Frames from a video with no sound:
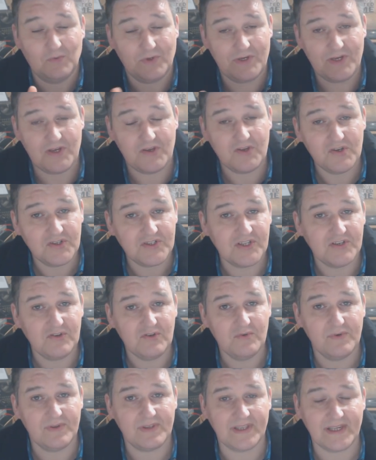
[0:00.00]
what you used to
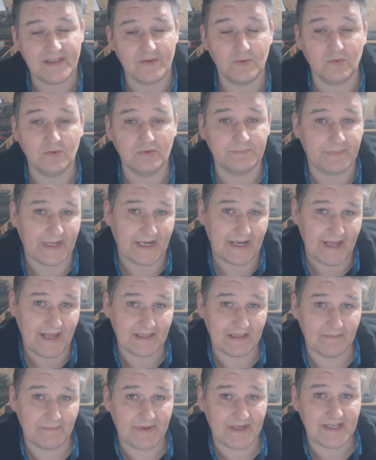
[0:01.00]
do with like the old
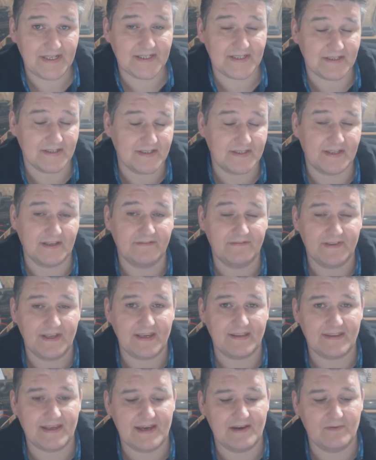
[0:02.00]
Penelopes and stuff
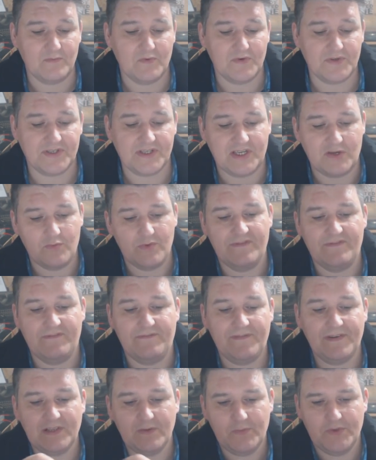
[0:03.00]
like that was you would
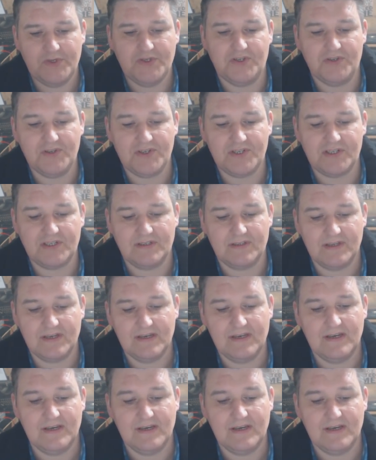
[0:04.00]
fill it with juice